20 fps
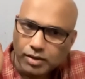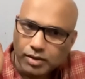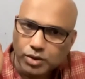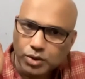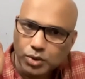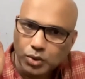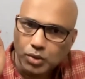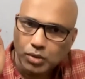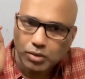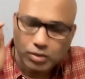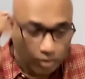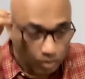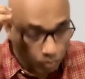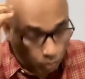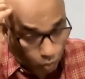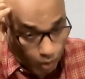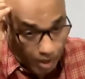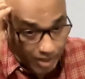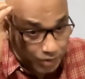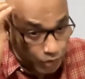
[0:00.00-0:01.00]
So
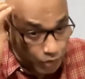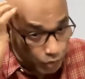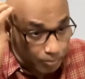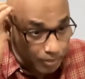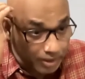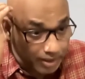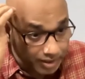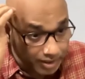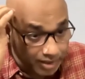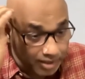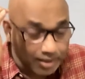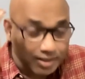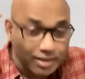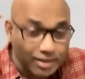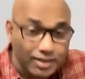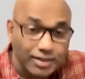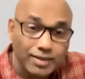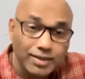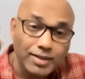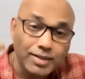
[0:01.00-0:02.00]
what should be
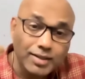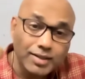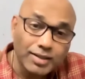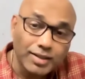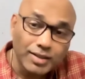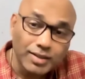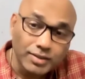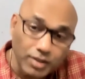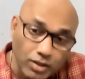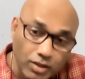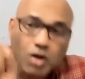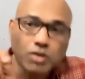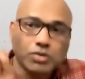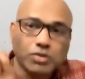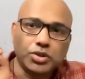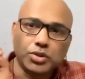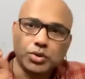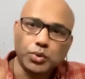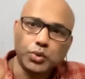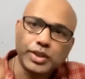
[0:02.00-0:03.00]
the
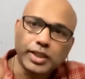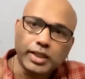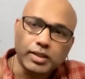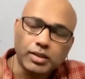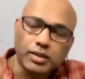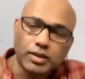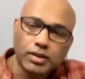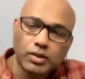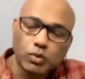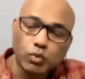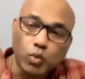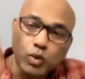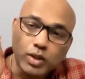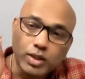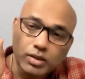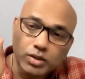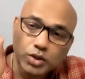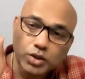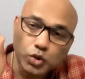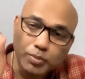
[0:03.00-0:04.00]
Constitution?
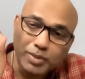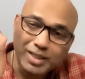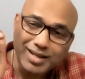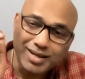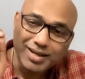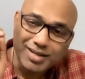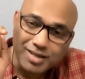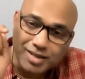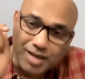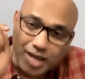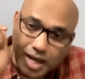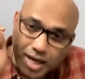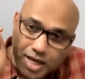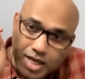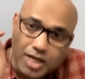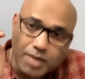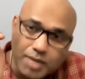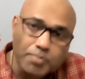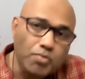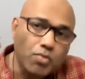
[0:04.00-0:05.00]
What should be the
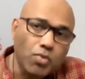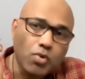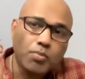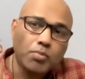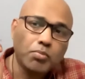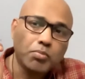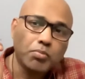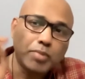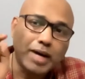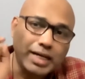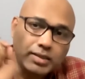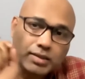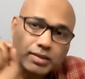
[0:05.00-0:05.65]
aim by